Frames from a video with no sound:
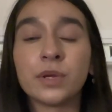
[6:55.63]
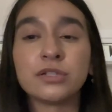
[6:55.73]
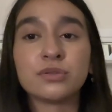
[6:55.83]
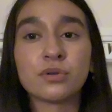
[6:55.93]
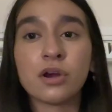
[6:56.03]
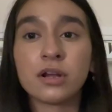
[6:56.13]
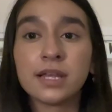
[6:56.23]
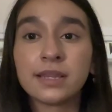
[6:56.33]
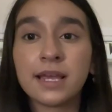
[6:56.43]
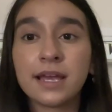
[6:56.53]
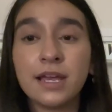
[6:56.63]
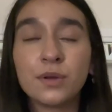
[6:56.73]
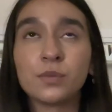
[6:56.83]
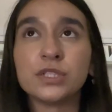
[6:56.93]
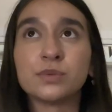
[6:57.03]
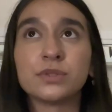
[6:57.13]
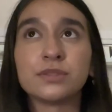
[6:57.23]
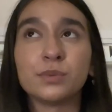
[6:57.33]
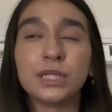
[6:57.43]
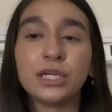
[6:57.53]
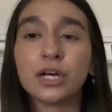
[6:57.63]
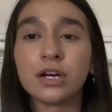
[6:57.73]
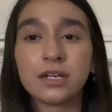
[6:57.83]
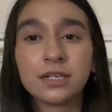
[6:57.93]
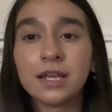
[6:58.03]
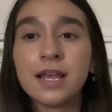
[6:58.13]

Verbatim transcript: rental car that they had, which was really odd.